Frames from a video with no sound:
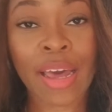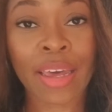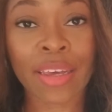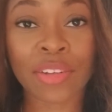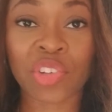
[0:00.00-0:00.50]

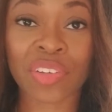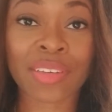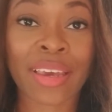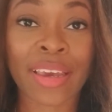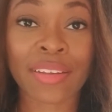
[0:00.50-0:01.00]
I
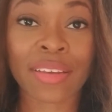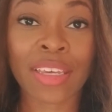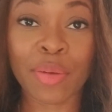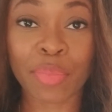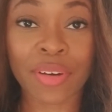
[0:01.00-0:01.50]
just can't
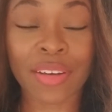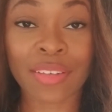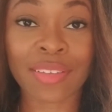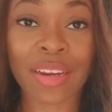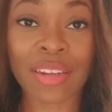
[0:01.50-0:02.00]
keep
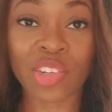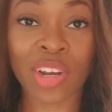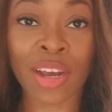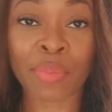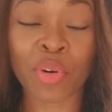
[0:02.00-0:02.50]
a steady
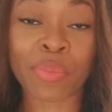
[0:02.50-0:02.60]
job,